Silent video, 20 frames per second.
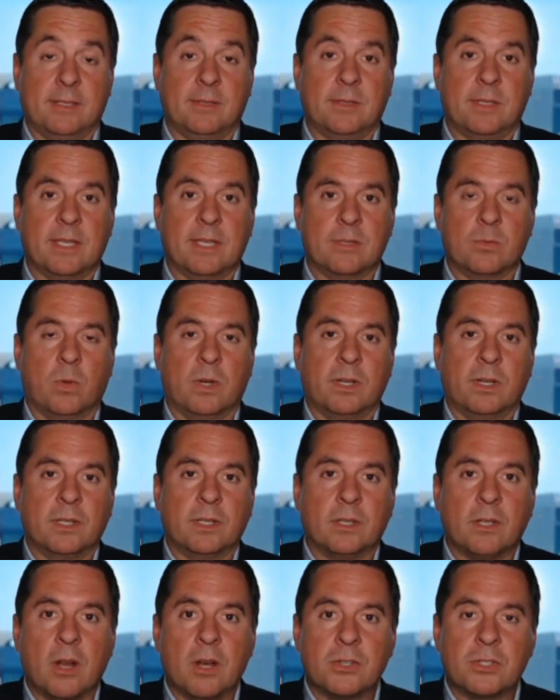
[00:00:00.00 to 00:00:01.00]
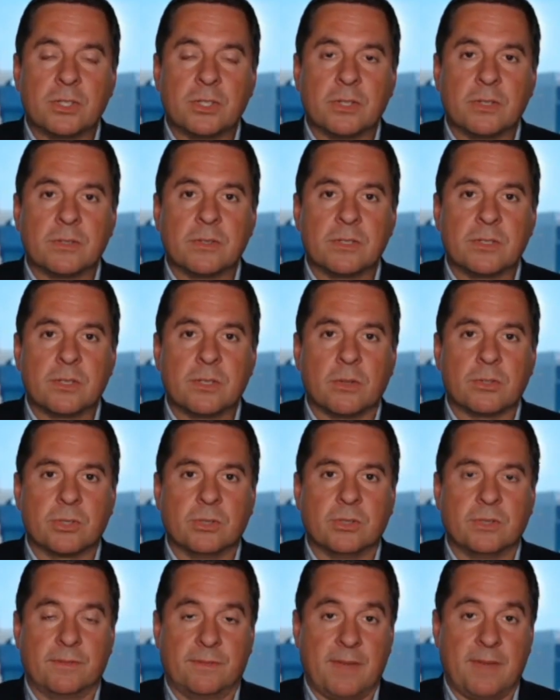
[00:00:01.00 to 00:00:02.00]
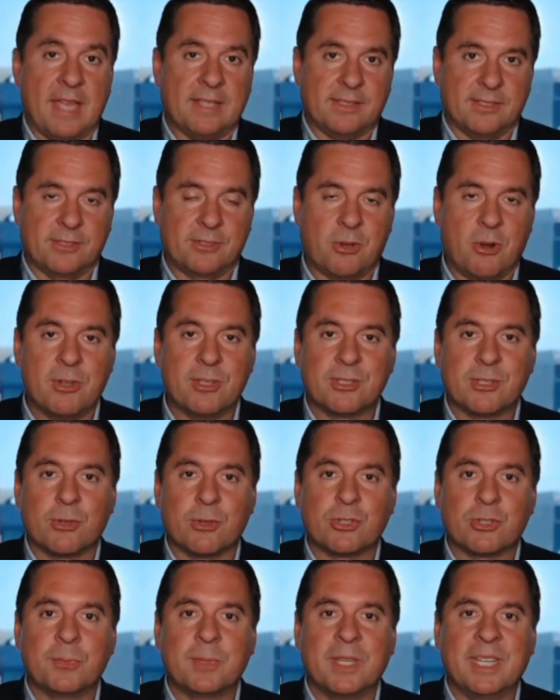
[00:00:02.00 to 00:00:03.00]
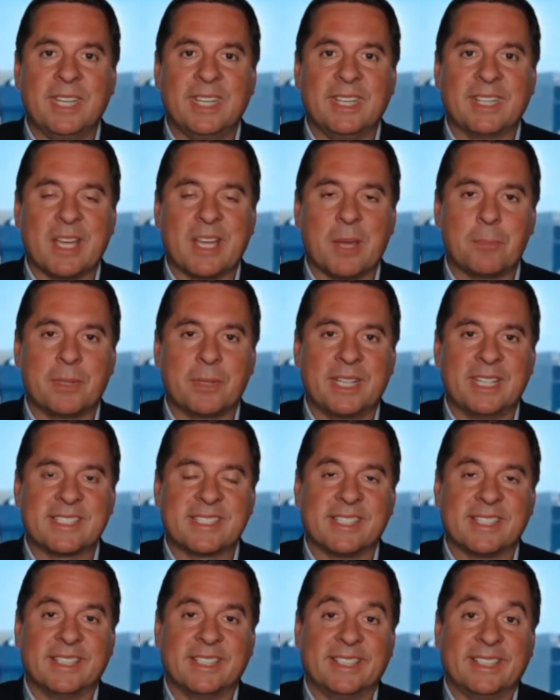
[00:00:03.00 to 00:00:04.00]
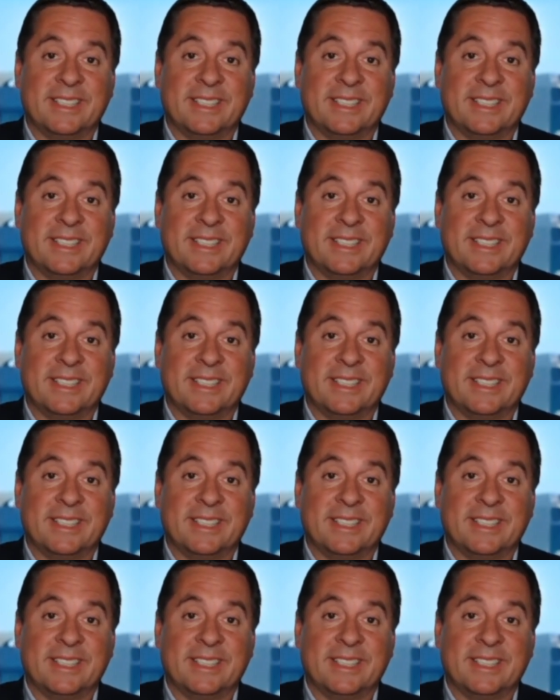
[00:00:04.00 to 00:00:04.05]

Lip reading: as one of the larger social and fastest growing social media companies